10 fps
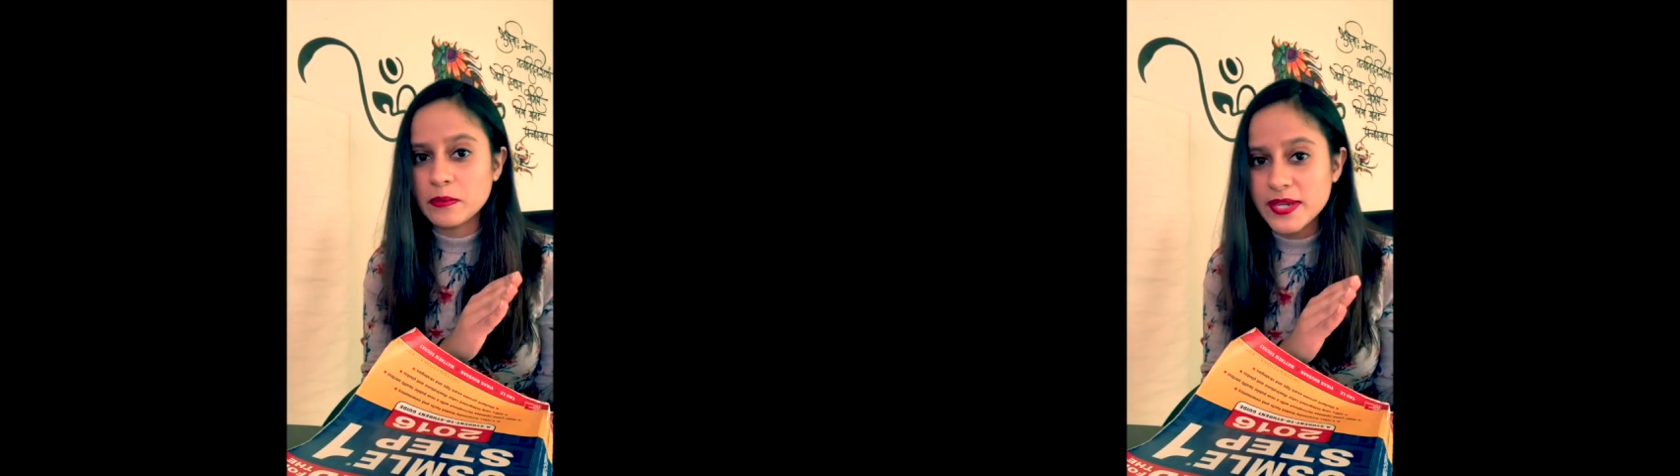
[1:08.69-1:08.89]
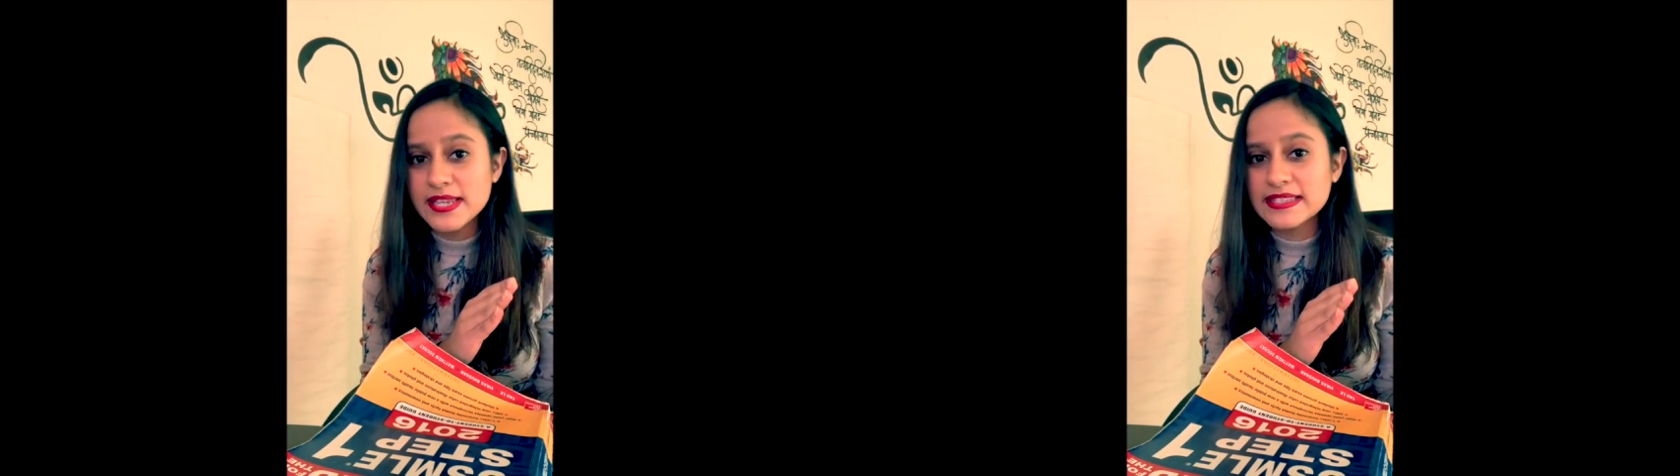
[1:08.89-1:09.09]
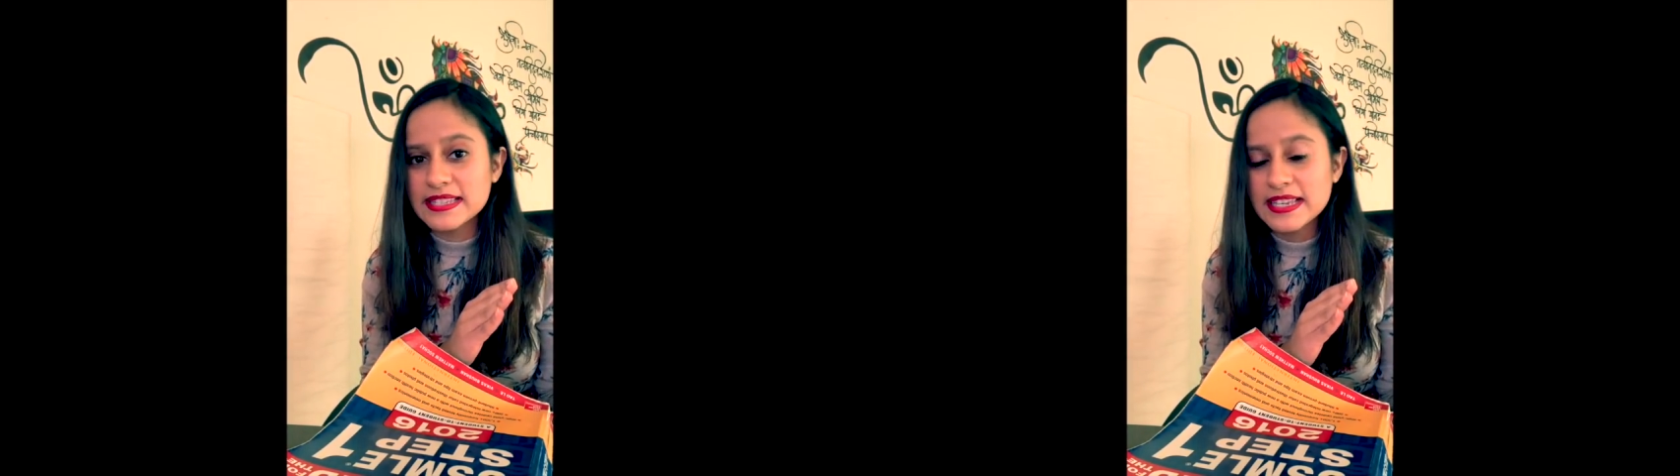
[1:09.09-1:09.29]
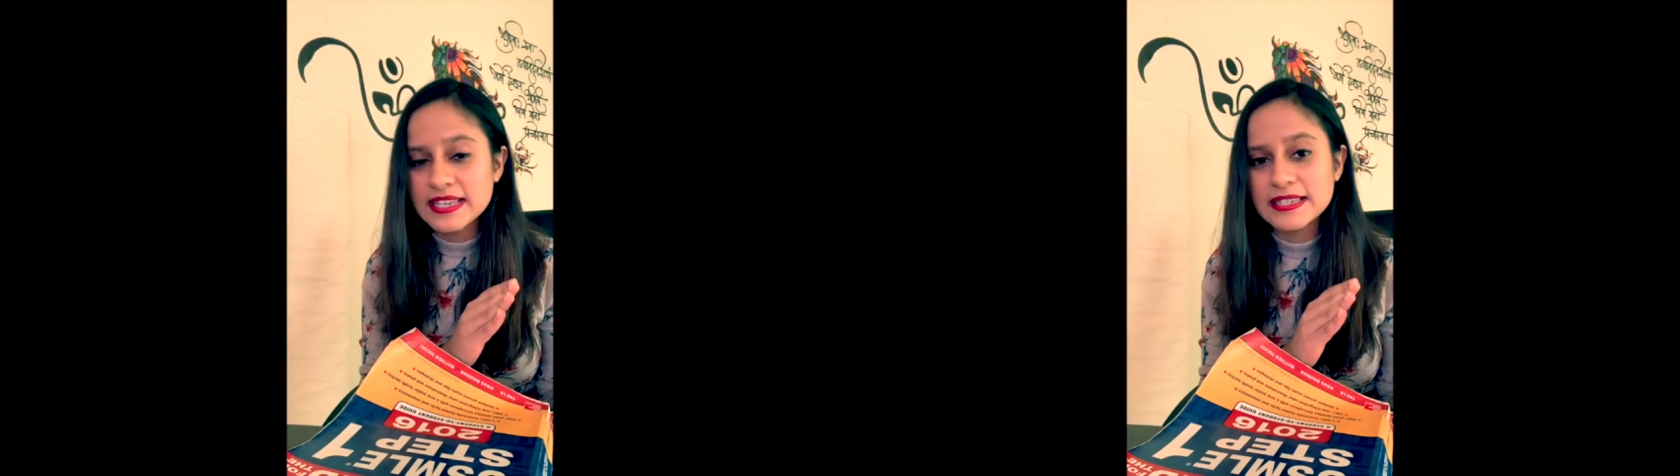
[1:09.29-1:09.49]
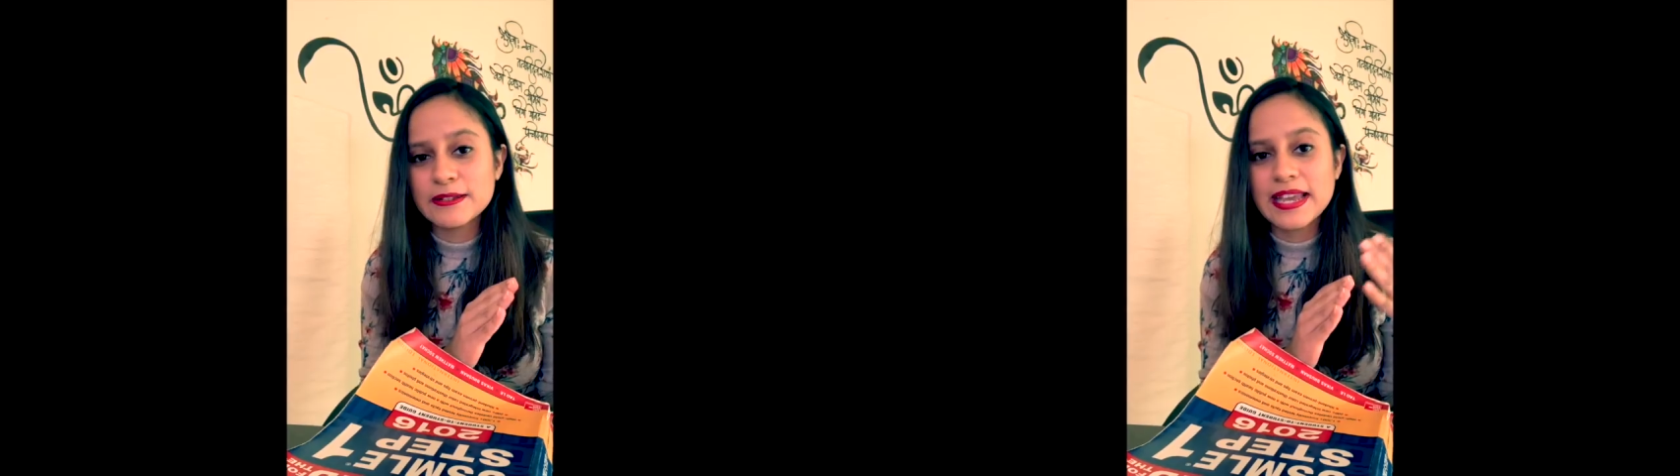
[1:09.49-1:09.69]
weeks
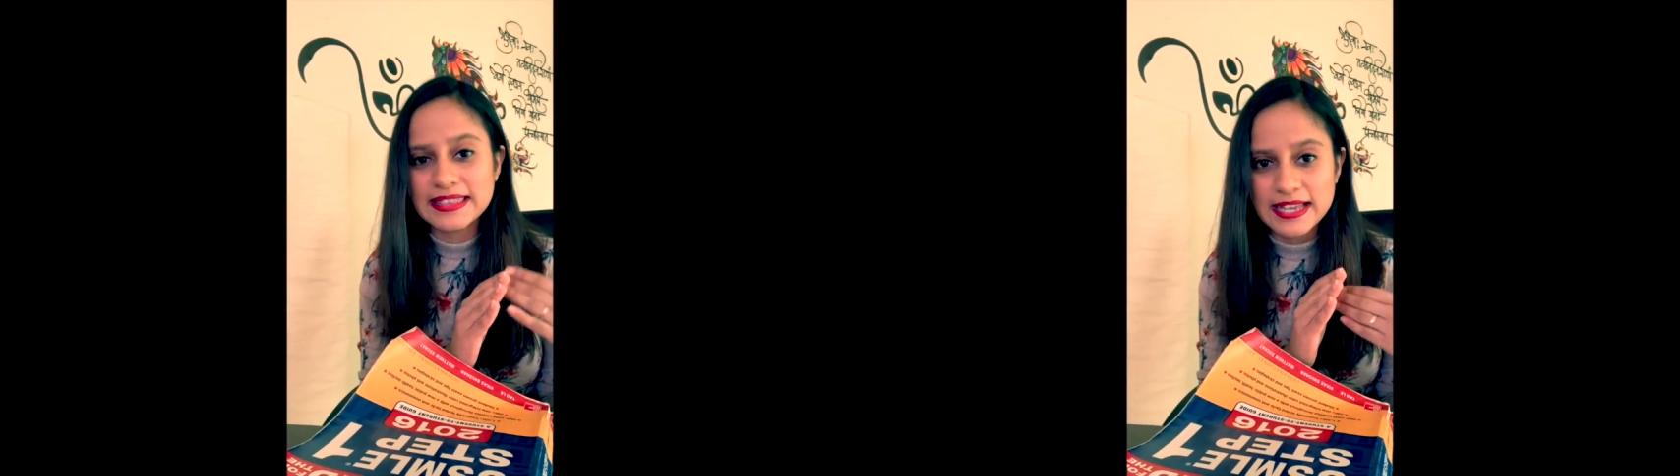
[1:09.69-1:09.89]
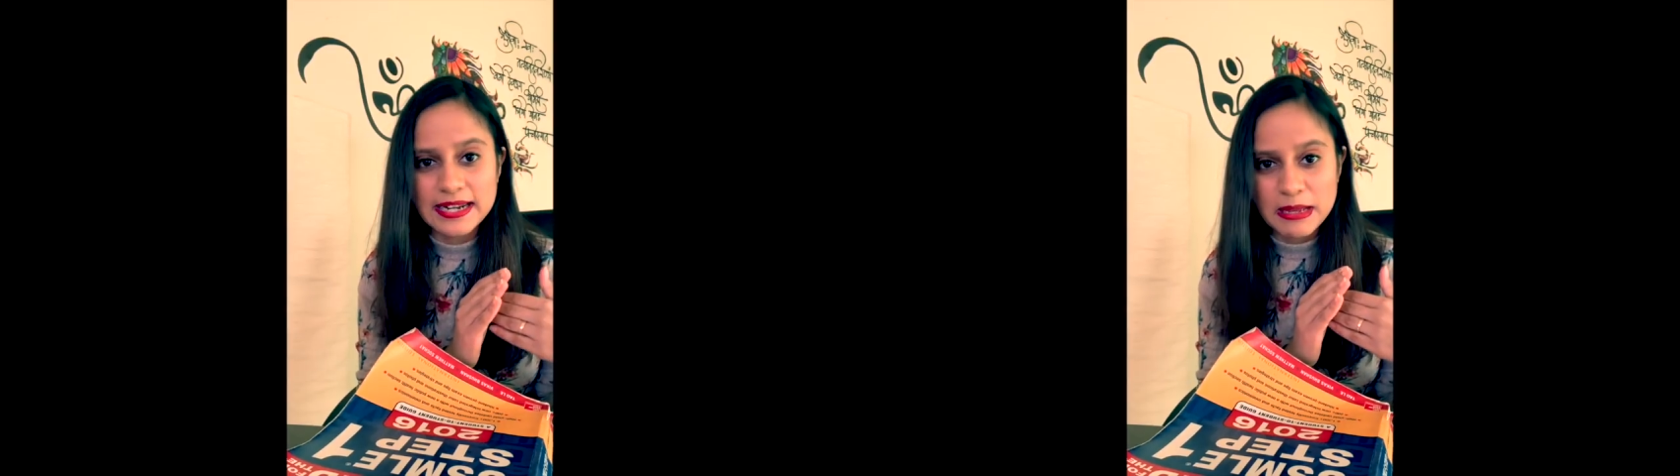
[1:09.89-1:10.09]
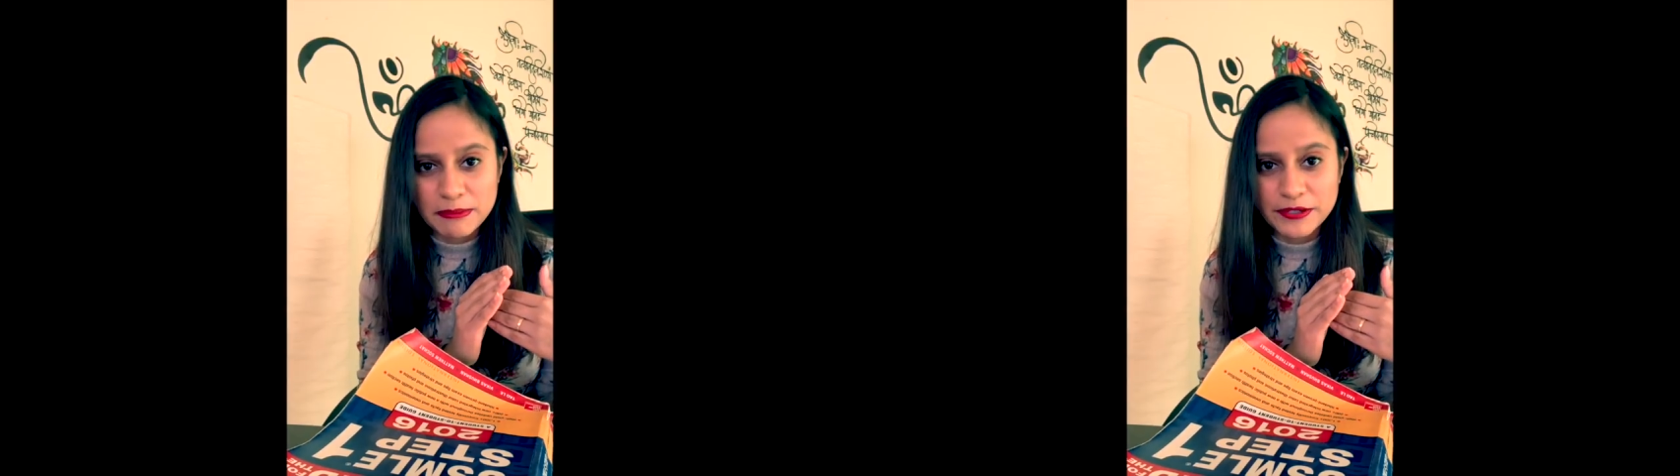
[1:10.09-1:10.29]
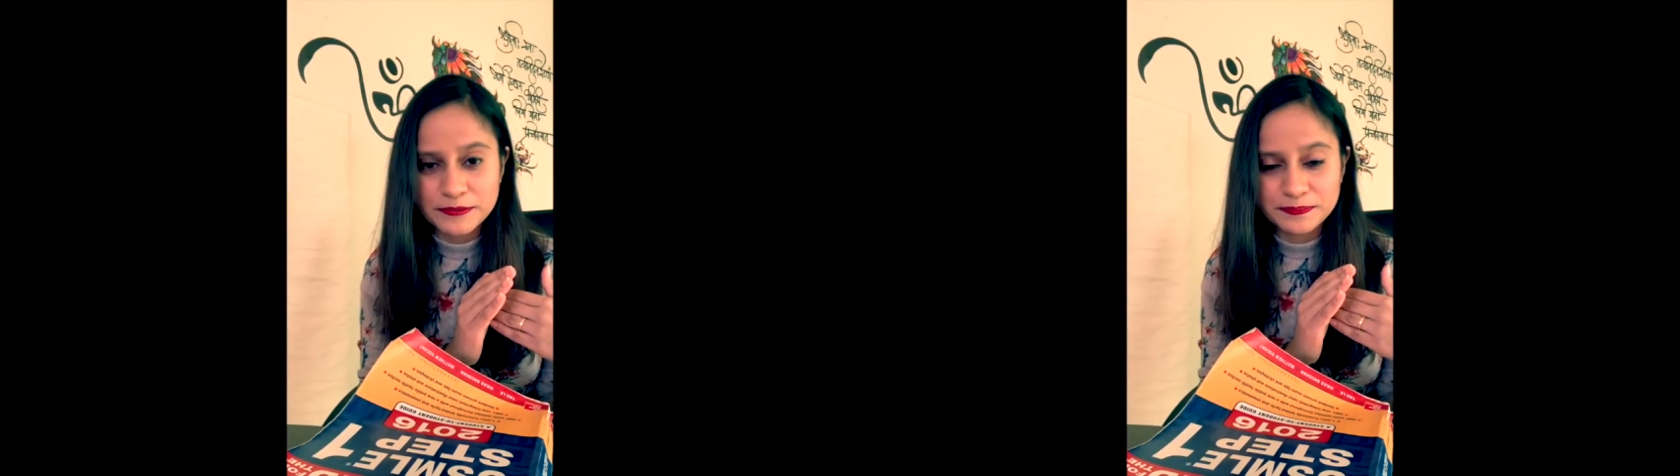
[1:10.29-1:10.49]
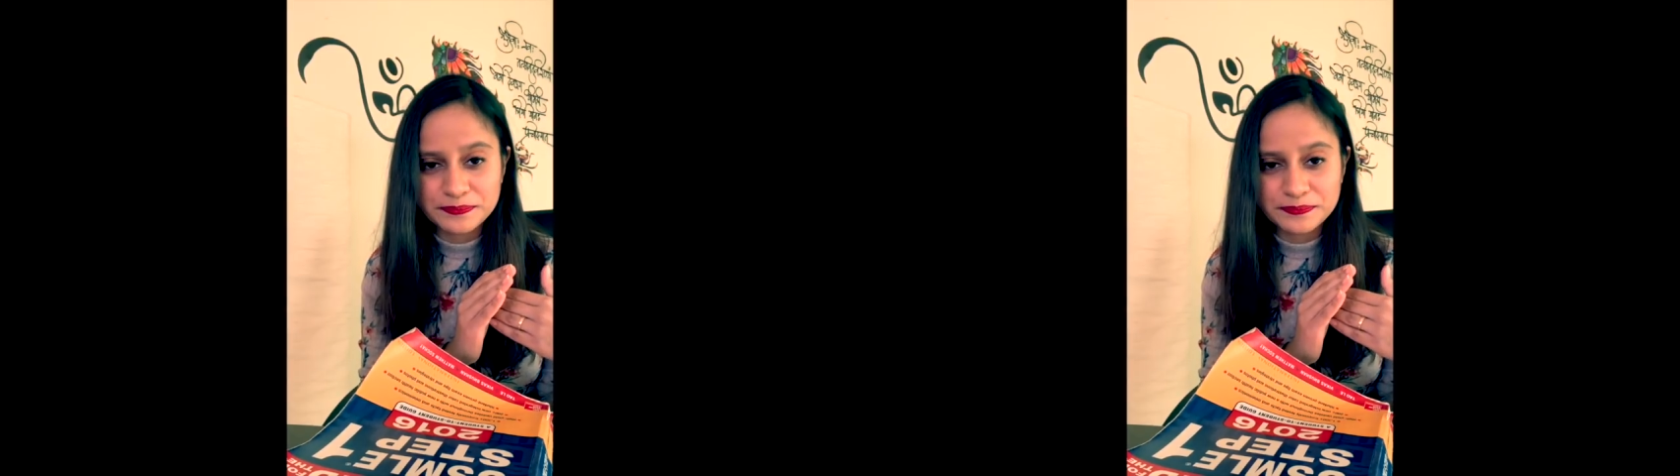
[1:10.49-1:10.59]
to get that number.